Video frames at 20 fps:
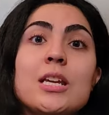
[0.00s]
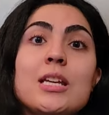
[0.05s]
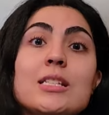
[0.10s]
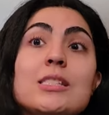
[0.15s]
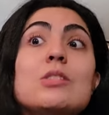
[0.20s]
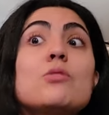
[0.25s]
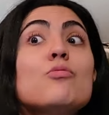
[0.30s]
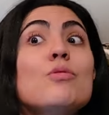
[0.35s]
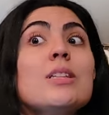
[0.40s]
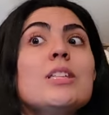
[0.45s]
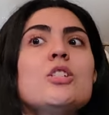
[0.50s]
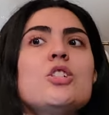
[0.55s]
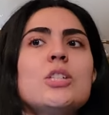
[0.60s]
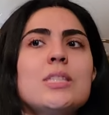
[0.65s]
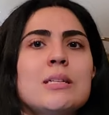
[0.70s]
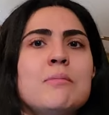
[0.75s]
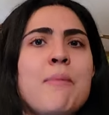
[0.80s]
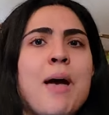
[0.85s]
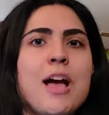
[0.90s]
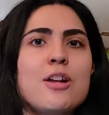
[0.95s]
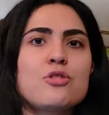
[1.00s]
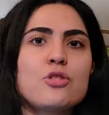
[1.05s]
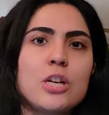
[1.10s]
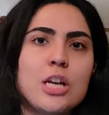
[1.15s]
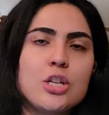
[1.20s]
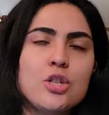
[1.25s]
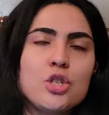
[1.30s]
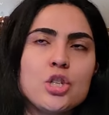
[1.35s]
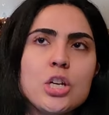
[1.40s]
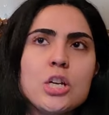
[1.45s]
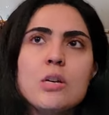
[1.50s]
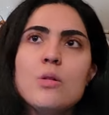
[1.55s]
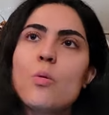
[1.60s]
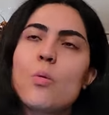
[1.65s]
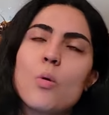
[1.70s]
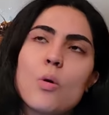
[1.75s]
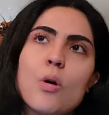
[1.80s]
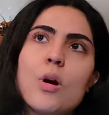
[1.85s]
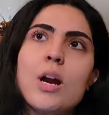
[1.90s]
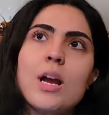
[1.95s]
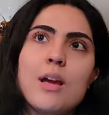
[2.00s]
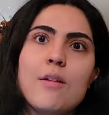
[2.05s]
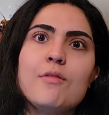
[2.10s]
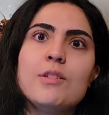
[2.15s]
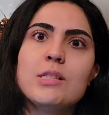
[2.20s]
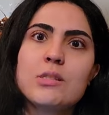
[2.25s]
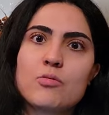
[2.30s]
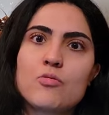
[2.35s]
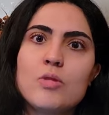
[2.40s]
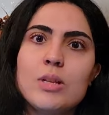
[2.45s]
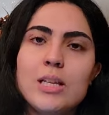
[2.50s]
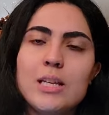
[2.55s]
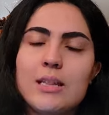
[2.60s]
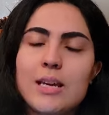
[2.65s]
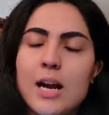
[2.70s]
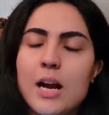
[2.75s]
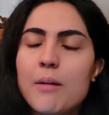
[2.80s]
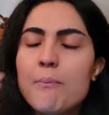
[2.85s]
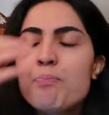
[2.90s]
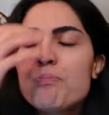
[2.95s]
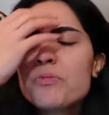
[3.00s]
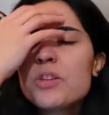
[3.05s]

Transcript: it's really just imagination, or if it's really there.